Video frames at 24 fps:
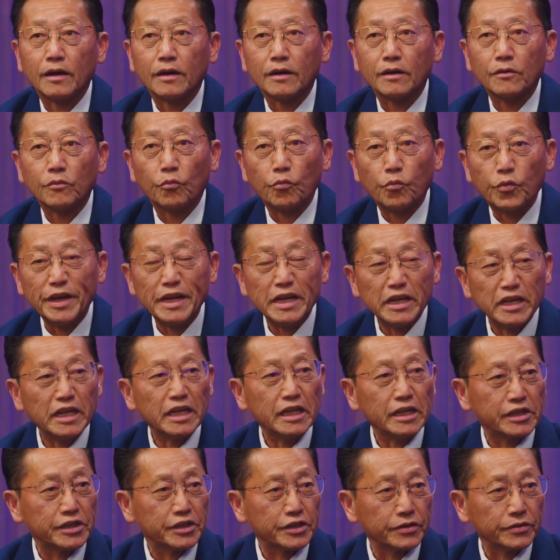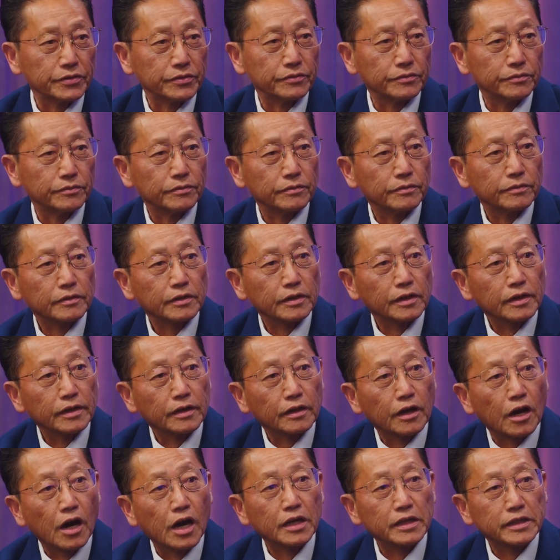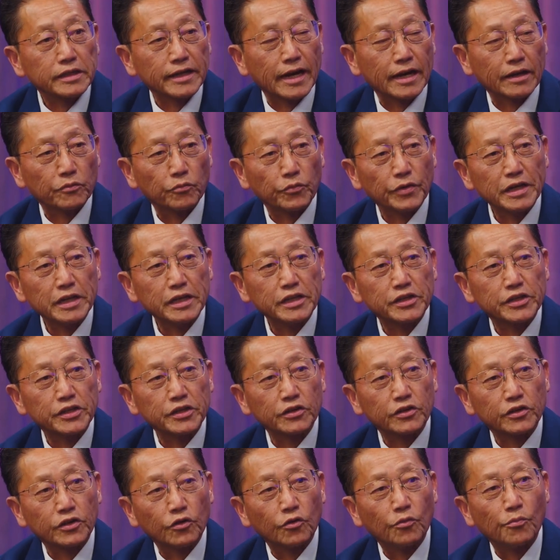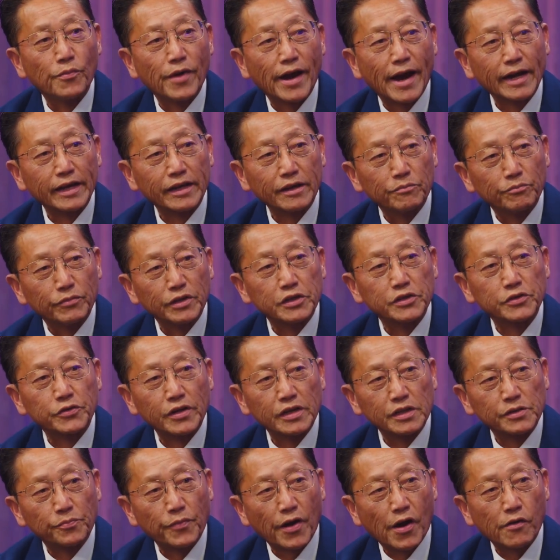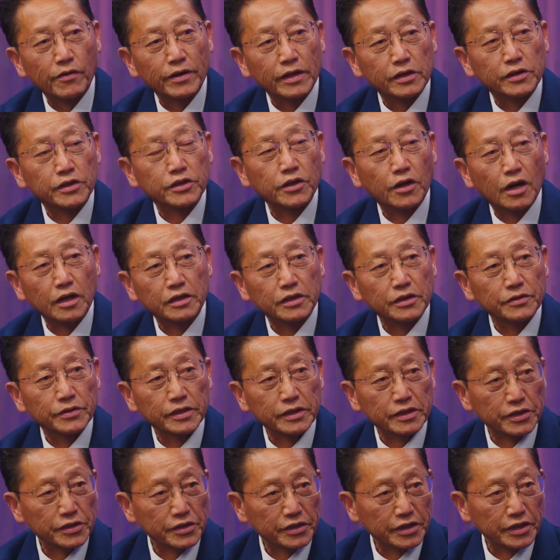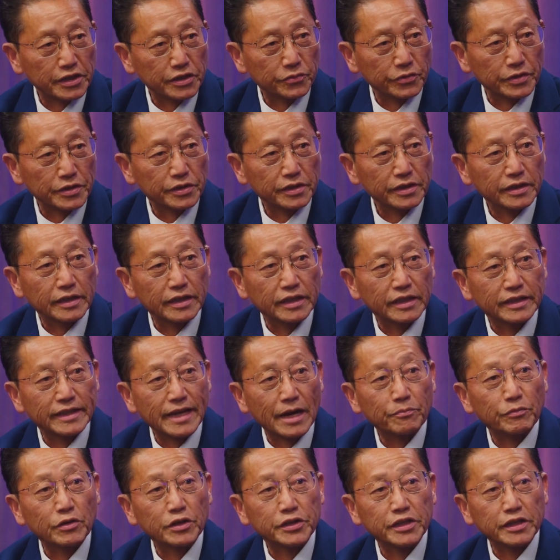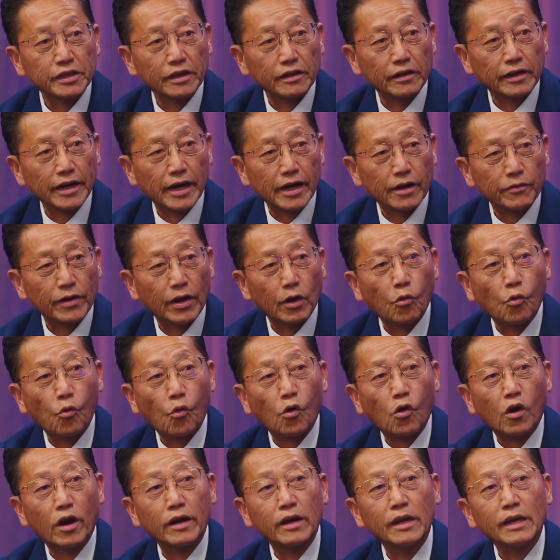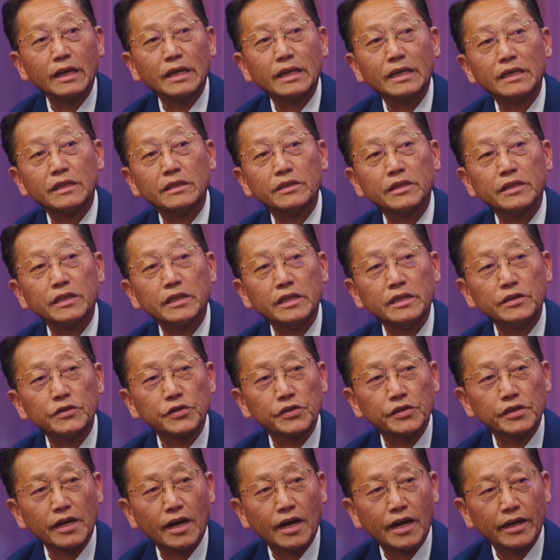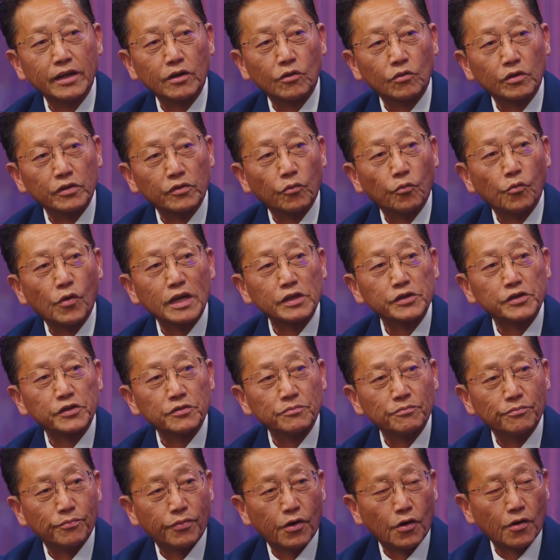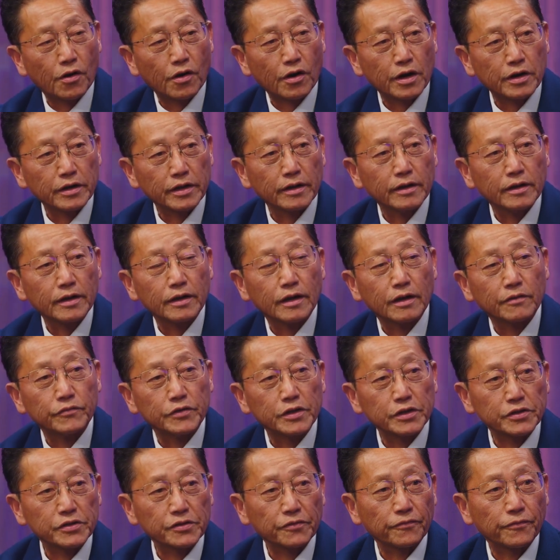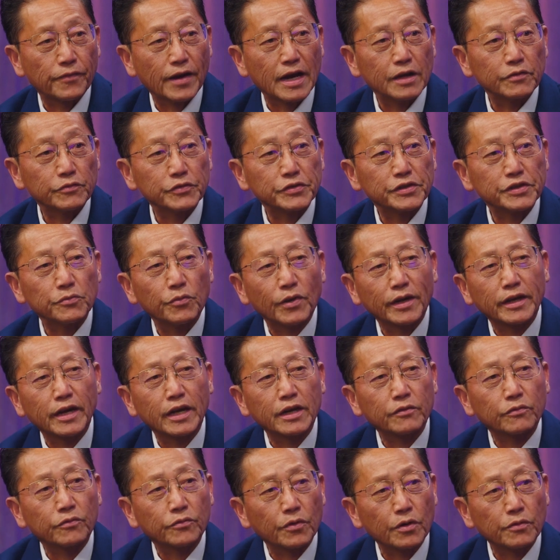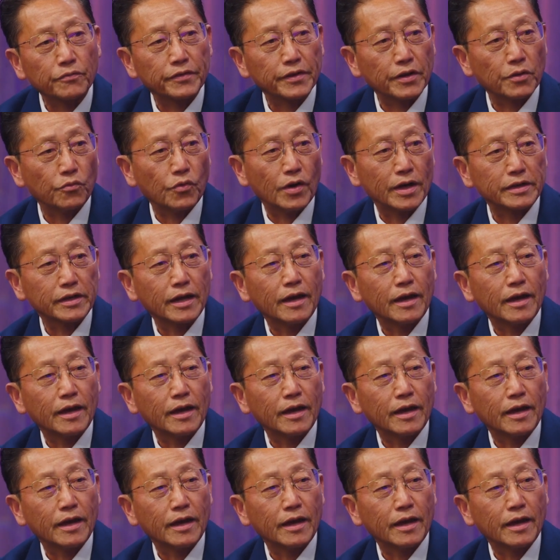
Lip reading: We need to we need to go back and be transparent and talk to the constituents in that particular area or in the inside or the western part of District 5 to see what kind of growth they want.